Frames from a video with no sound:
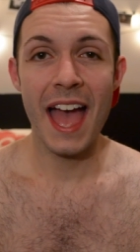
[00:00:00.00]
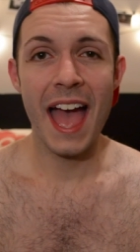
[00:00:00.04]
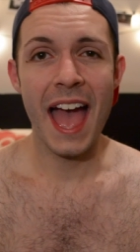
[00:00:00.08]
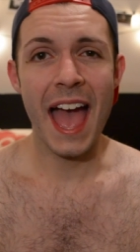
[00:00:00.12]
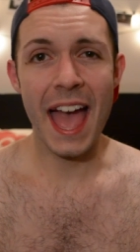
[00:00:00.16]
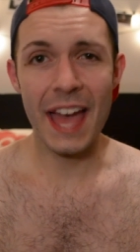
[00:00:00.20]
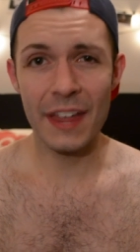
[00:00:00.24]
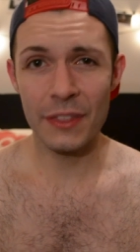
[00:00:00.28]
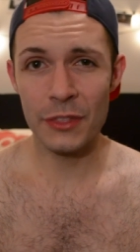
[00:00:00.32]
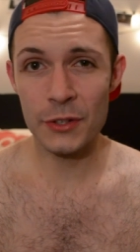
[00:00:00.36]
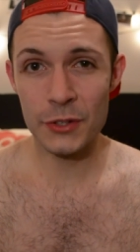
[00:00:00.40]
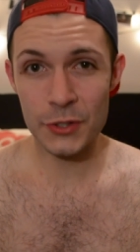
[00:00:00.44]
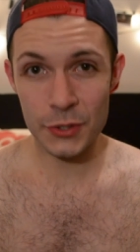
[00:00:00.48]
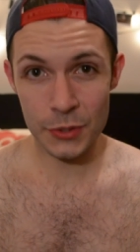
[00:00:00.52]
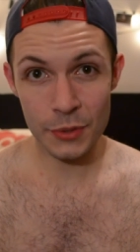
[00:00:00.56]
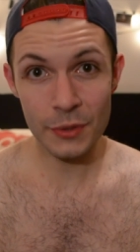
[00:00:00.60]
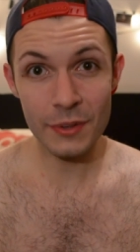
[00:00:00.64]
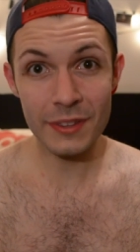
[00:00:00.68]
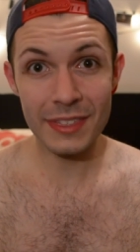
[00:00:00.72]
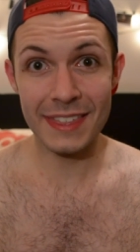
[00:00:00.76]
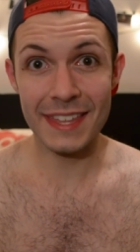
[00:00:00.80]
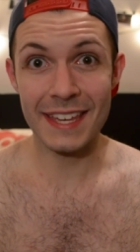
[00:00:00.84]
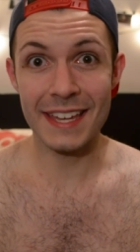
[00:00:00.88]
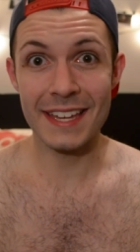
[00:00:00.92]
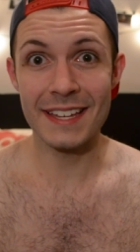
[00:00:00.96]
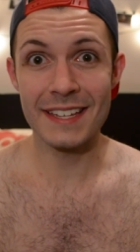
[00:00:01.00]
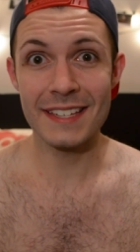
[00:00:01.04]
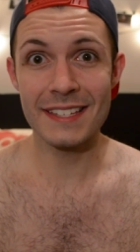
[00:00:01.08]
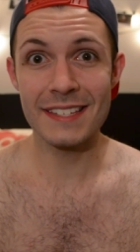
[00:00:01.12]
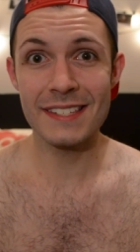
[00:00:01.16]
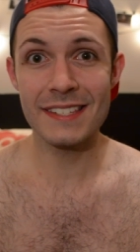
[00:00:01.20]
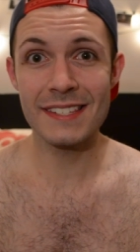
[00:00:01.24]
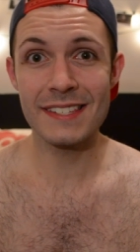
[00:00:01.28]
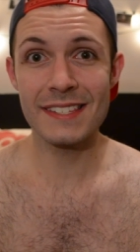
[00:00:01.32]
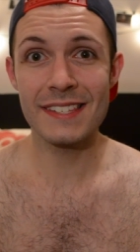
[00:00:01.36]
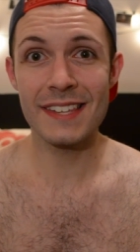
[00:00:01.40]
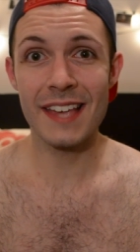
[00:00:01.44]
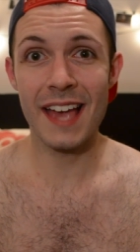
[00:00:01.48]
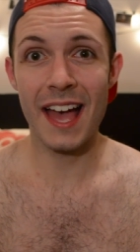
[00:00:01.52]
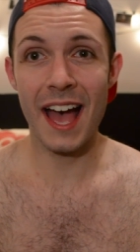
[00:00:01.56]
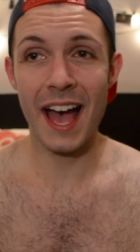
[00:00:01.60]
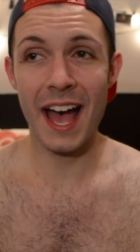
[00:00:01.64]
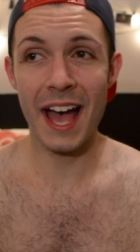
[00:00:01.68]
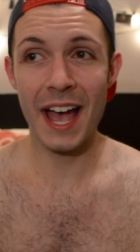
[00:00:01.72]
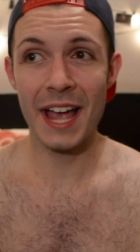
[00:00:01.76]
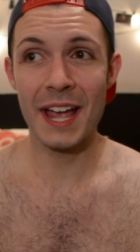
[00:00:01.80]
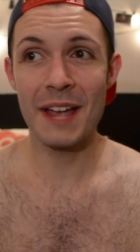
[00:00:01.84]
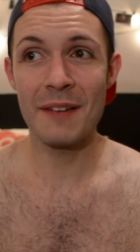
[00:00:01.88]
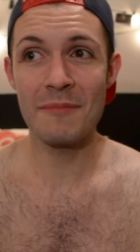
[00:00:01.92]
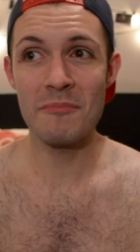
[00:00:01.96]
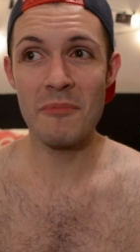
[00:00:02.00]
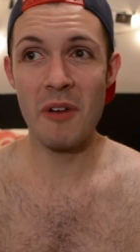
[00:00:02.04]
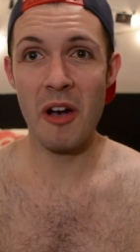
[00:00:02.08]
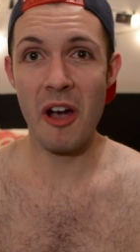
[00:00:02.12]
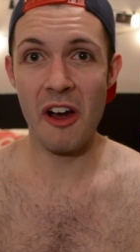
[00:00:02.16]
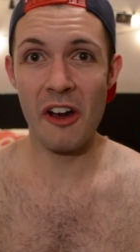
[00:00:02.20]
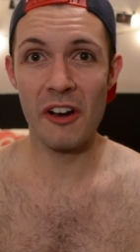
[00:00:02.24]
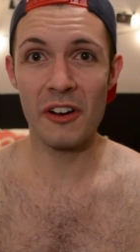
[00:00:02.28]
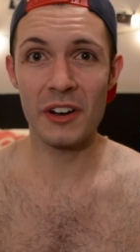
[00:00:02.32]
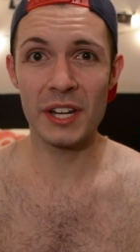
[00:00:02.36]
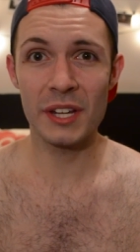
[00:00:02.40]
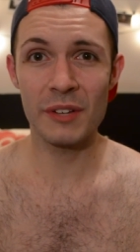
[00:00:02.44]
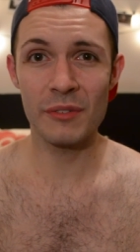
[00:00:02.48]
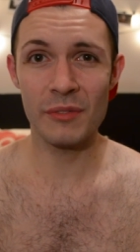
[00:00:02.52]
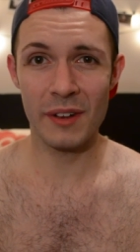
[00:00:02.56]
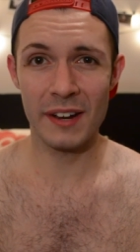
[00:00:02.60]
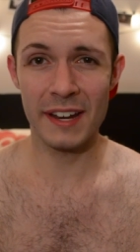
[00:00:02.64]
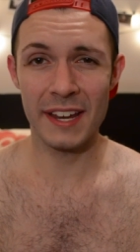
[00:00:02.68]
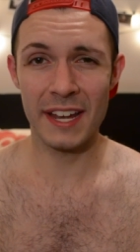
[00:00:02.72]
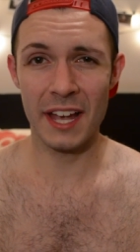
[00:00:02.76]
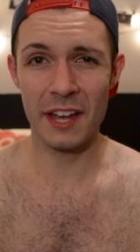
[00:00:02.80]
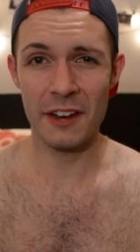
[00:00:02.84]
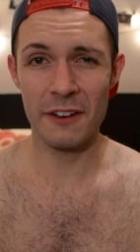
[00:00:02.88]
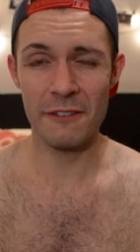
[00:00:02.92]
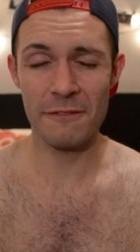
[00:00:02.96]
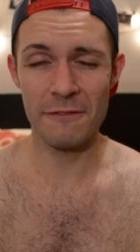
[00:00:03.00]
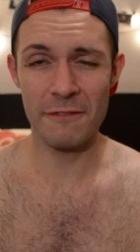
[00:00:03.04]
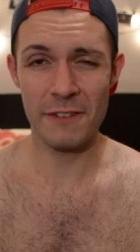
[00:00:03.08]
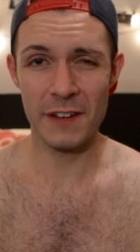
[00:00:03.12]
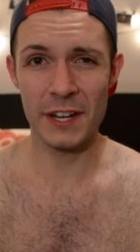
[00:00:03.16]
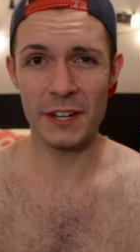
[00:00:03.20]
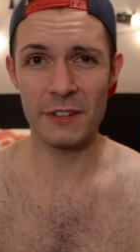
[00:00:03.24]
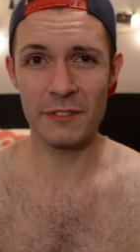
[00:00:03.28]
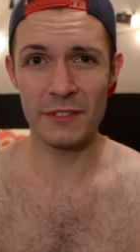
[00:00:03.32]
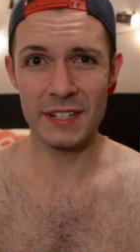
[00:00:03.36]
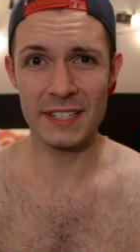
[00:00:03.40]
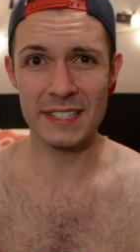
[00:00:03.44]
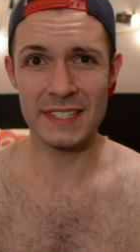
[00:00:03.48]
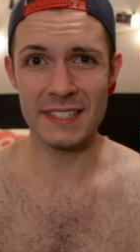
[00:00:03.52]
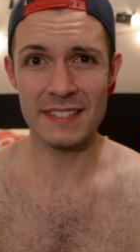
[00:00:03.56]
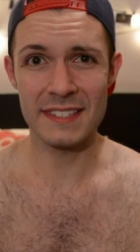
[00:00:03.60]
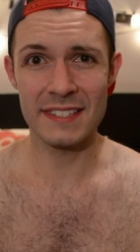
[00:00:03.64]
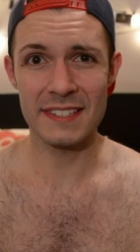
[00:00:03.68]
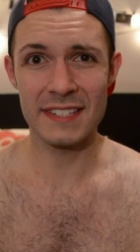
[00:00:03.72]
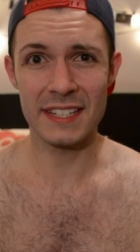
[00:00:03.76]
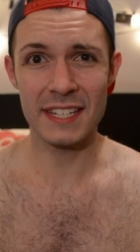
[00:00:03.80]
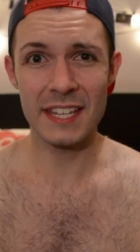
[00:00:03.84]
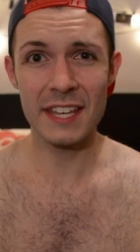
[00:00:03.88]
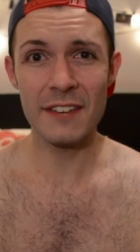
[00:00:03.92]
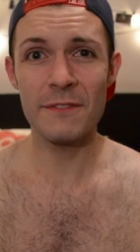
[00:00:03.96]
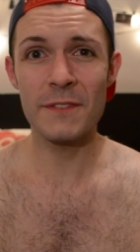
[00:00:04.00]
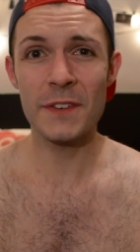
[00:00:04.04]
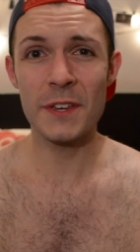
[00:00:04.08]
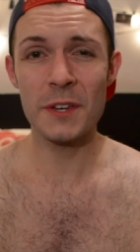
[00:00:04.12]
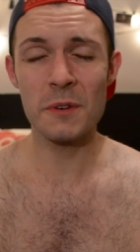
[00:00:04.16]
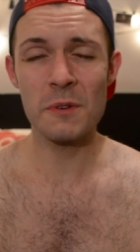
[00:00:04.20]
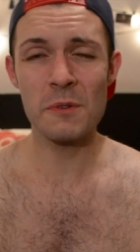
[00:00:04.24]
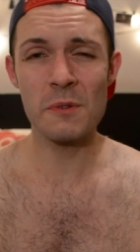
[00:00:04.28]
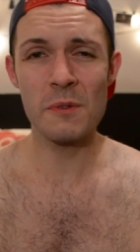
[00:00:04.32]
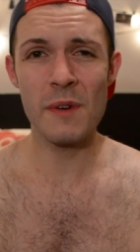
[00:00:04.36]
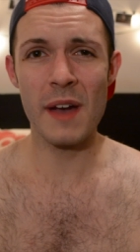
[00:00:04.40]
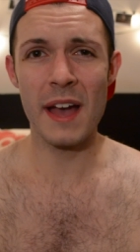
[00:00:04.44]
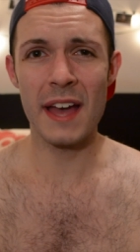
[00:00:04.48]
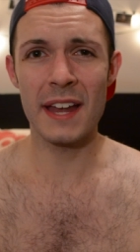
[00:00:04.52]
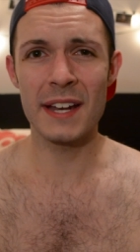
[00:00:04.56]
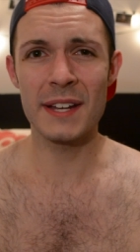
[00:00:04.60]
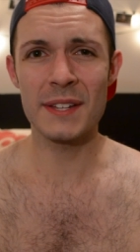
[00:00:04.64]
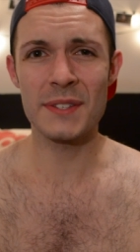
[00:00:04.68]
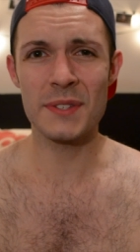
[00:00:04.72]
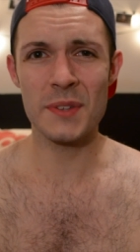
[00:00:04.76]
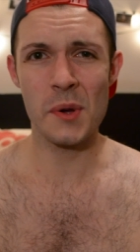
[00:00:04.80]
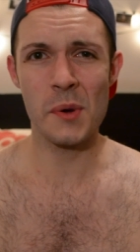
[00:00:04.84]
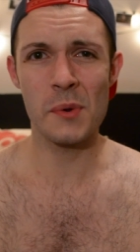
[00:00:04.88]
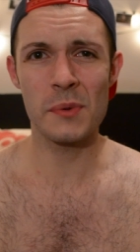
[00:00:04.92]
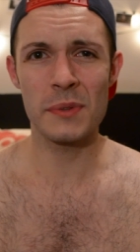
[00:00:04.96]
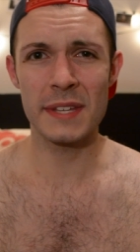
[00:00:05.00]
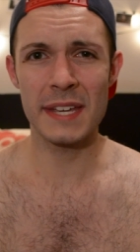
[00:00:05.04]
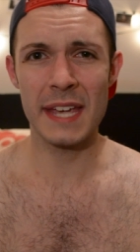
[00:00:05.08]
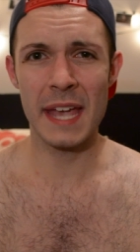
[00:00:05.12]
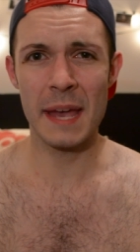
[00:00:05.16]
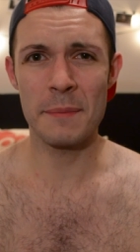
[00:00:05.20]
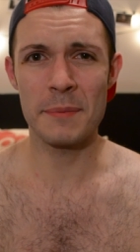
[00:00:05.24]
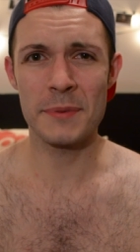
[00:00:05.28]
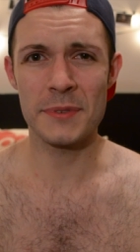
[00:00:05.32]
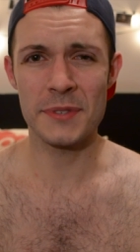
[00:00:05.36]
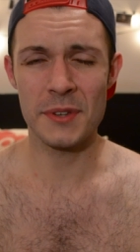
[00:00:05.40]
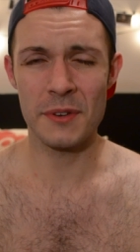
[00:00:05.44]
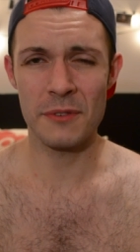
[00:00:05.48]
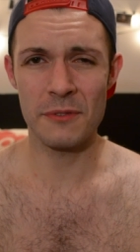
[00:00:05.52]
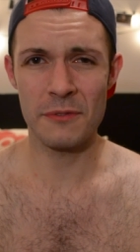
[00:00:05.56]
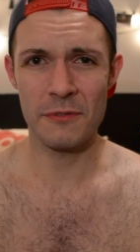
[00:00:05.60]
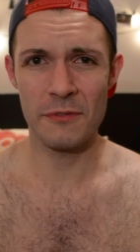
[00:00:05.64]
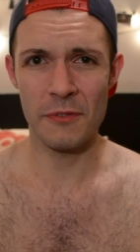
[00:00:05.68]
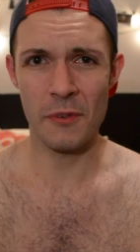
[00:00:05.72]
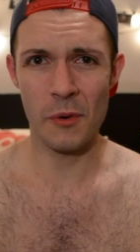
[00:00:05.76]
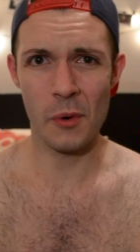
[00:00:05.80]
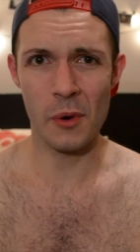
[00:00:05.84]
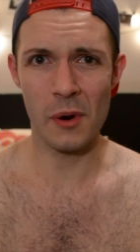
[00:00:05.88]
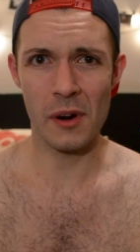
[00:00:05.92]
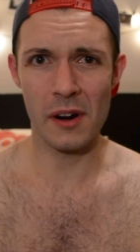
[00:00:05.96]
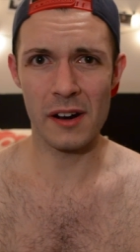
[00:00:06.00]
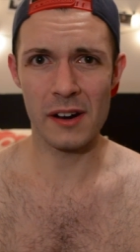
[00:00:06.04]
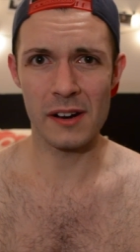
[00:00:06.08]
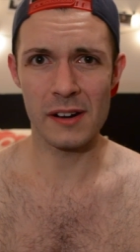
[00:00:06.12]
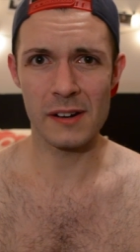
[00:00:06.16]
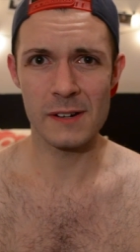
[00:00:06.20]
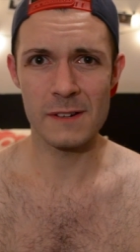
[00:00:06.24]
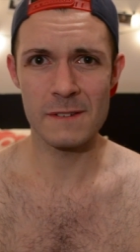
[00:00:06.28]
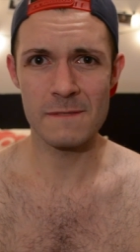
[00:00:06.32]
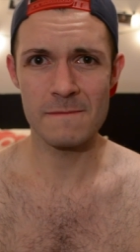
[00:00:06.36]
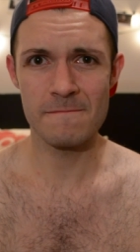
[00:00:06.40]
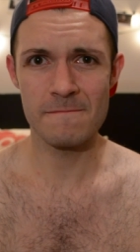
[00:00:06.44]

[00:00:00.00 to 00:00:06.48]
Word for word: And the truth is, I'm already running out of funny reasons to give you, and it's only episode 4.